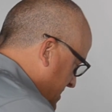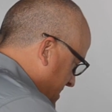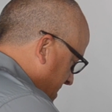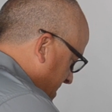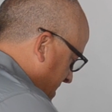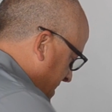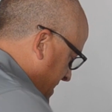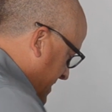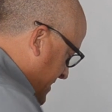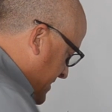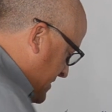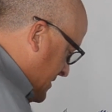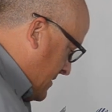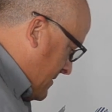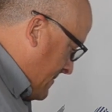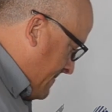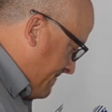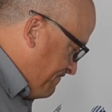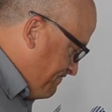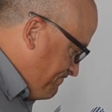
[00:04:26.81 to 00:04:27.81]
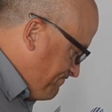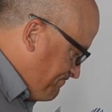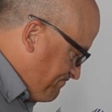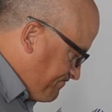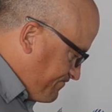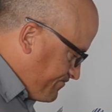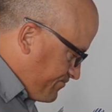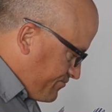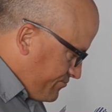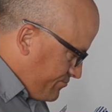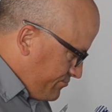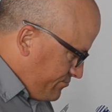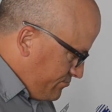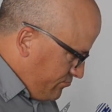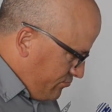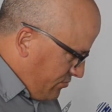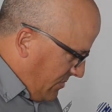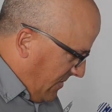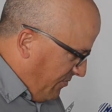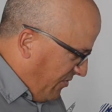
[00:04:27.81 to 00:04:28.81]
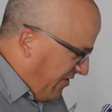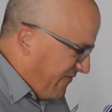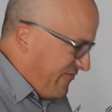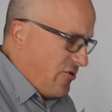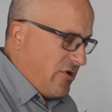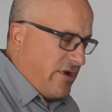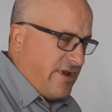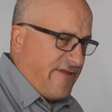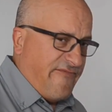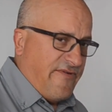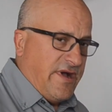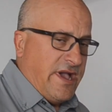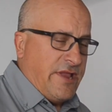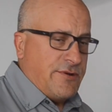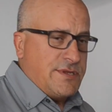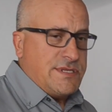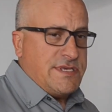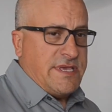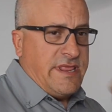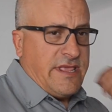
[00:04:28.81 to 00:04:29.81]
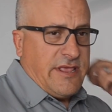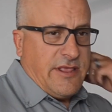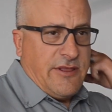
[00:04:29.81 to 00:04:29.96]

And if you're on the finer setting,